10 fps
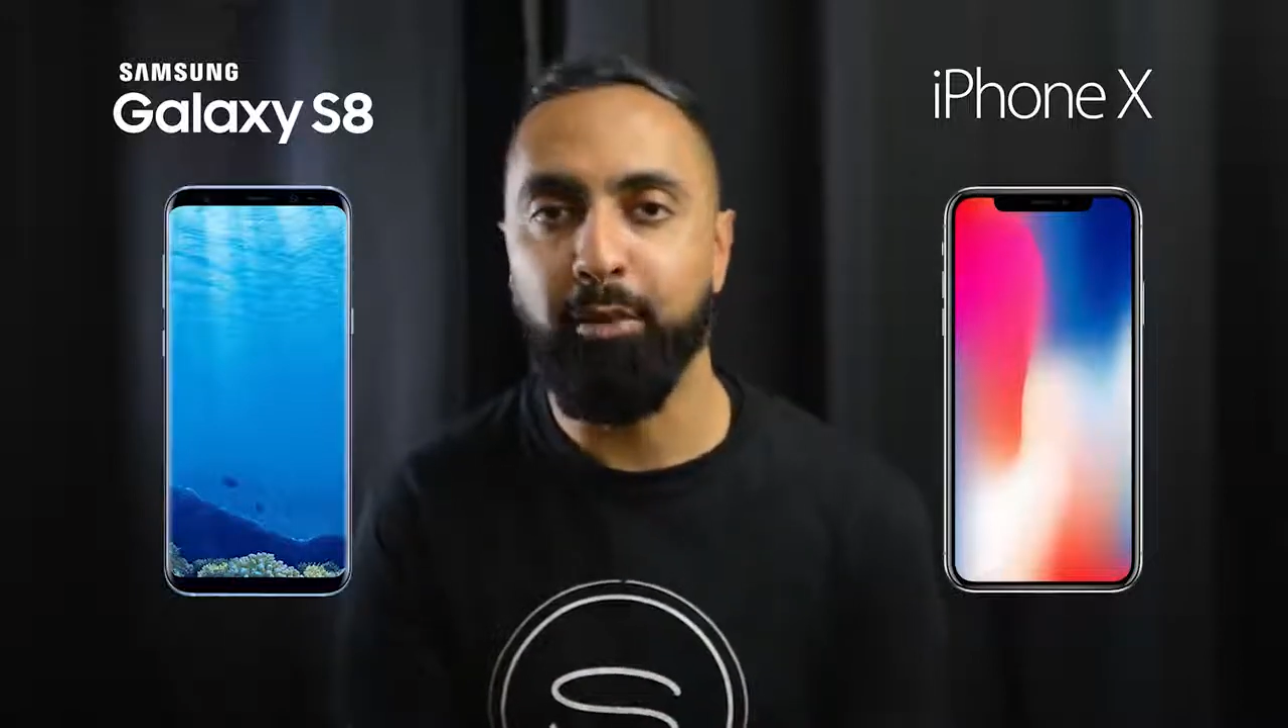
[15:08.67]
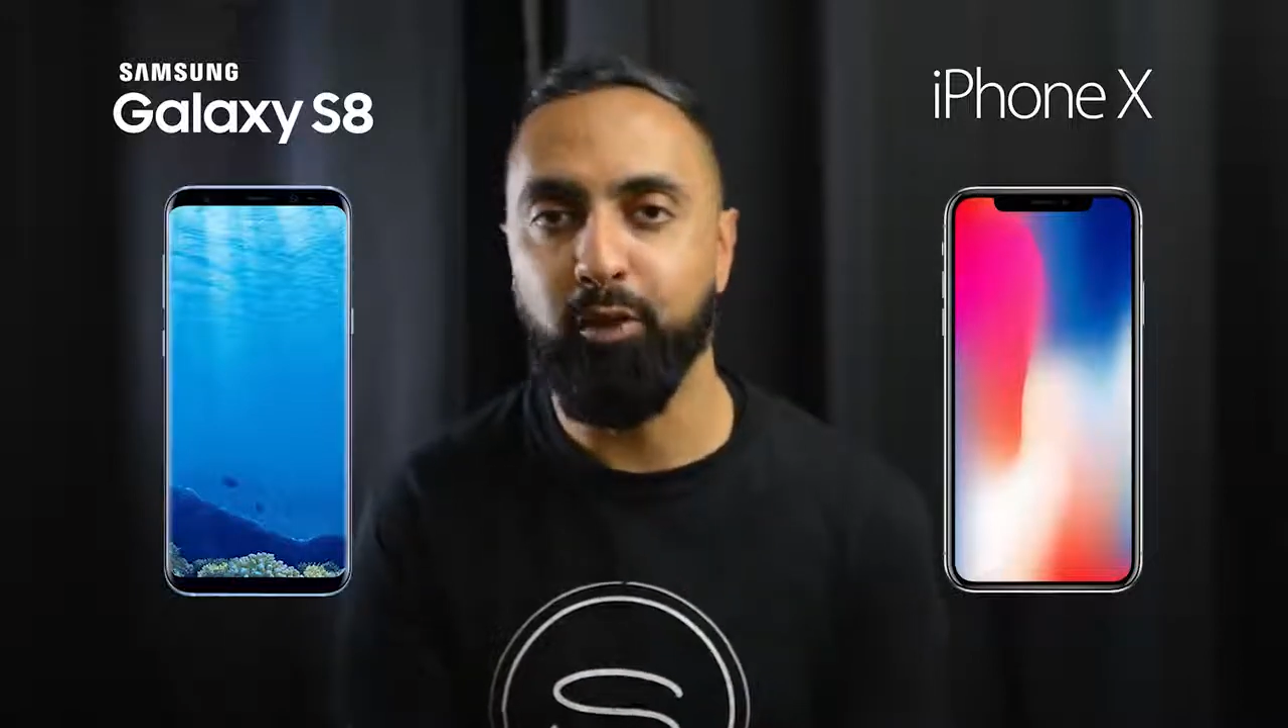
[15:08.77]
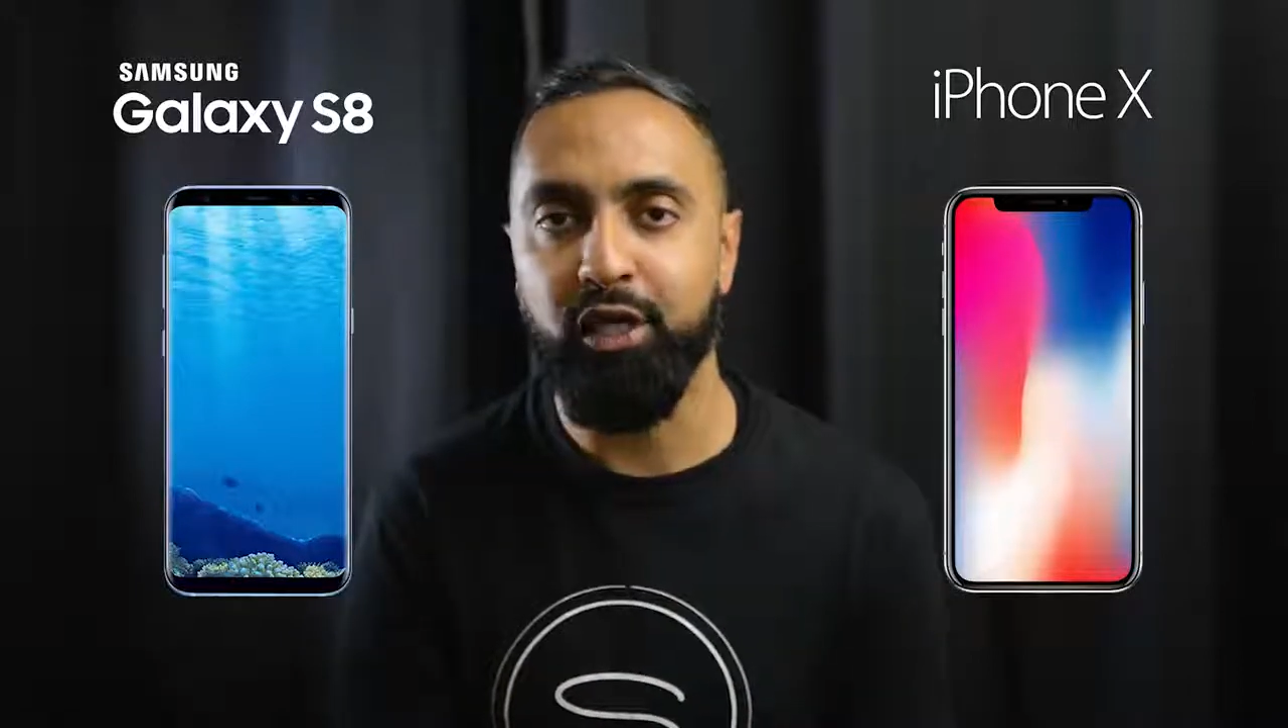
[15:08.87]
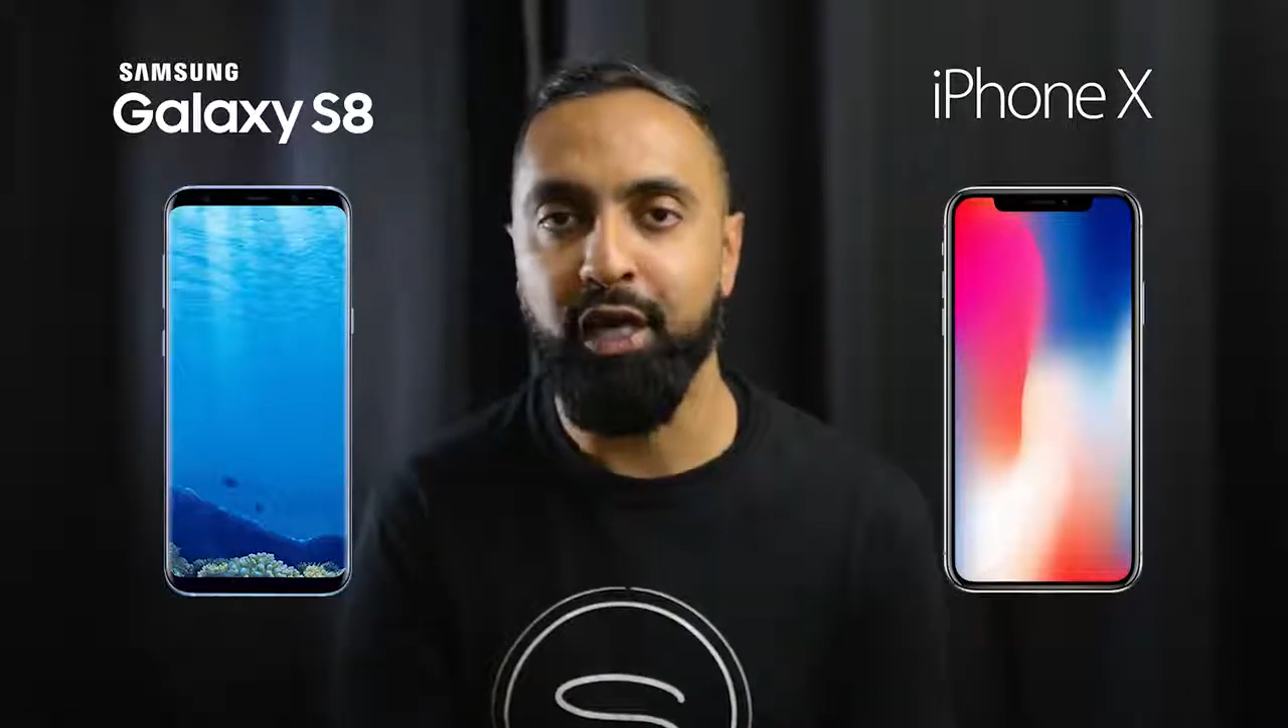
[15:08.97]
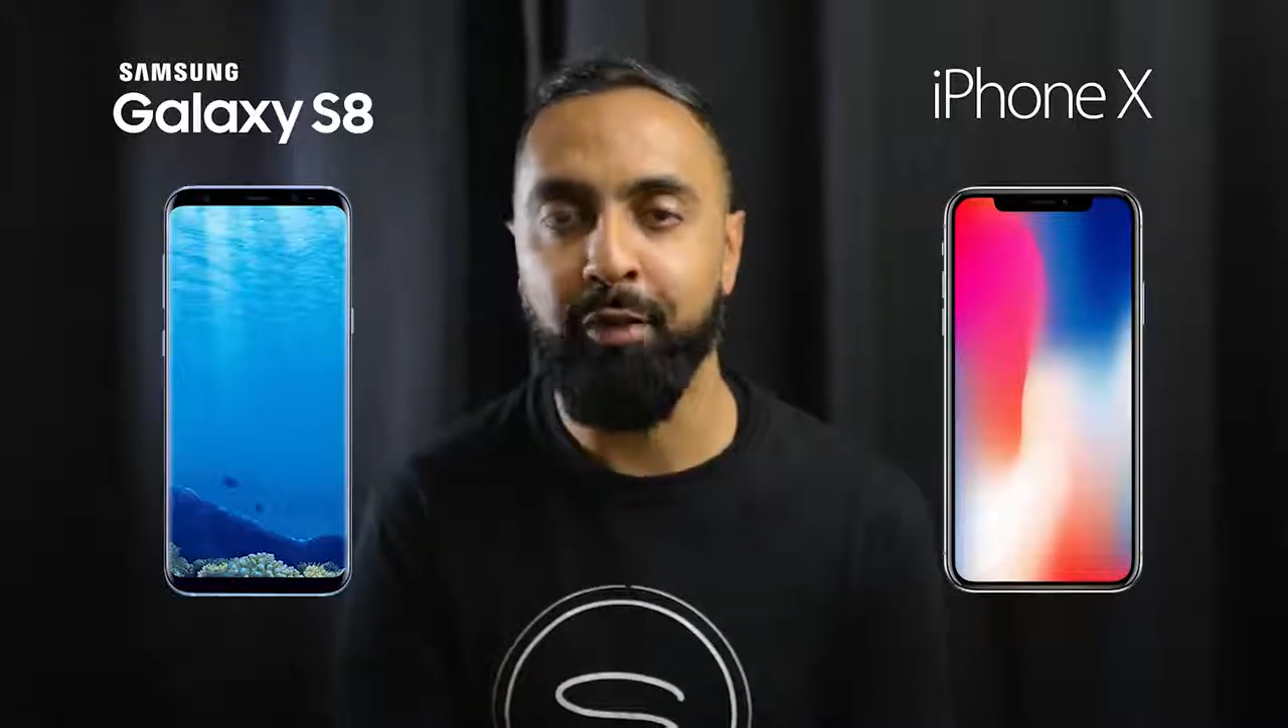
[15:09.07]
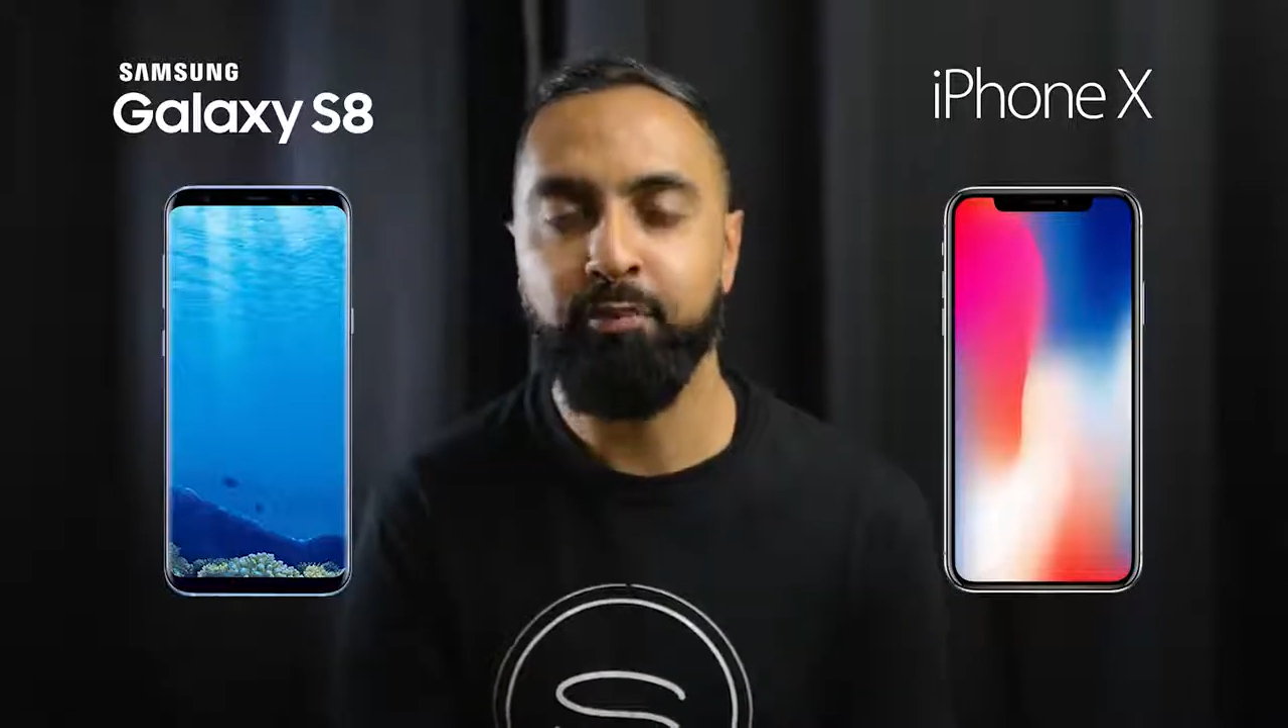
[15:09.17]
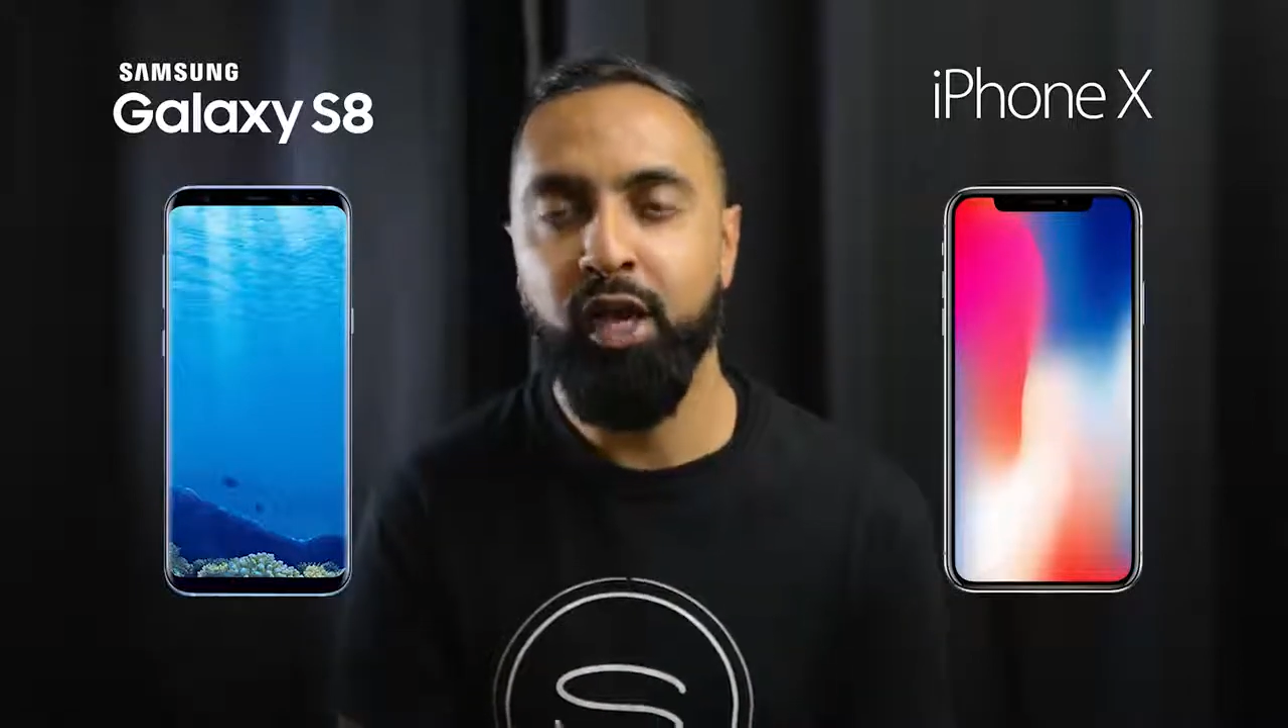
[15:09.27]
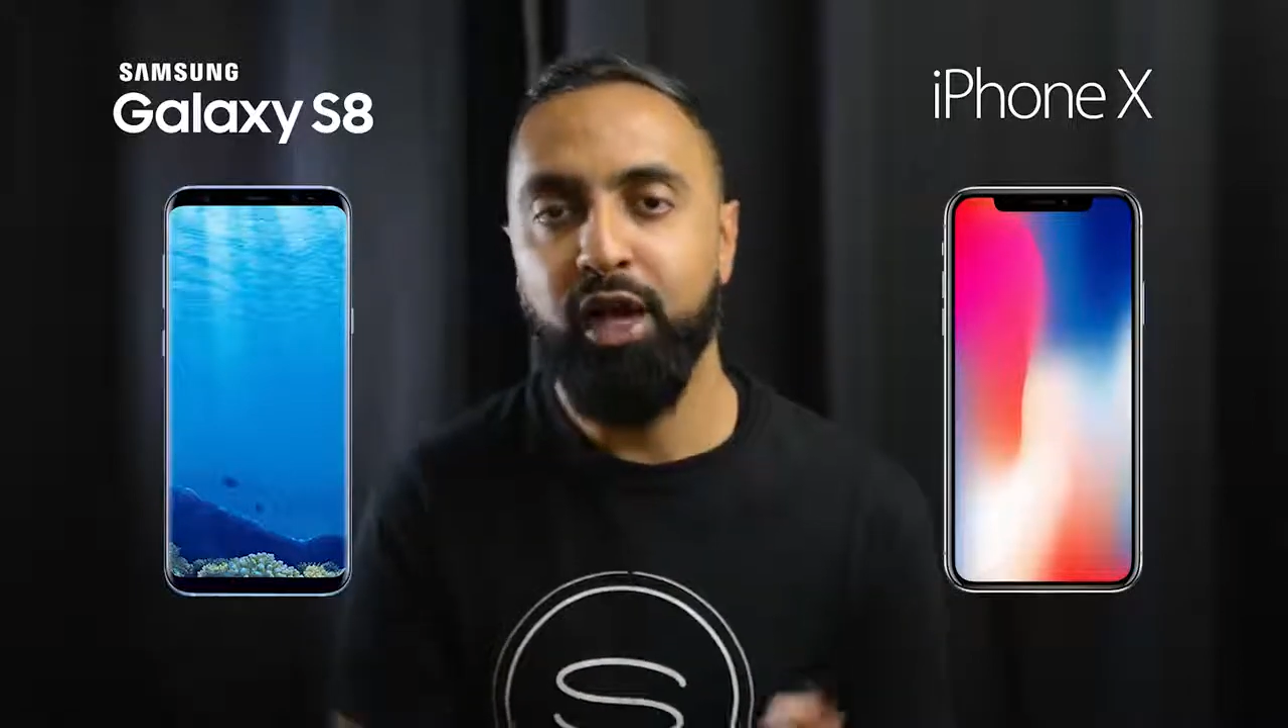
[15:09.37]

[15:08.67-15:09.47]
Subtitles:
up on here.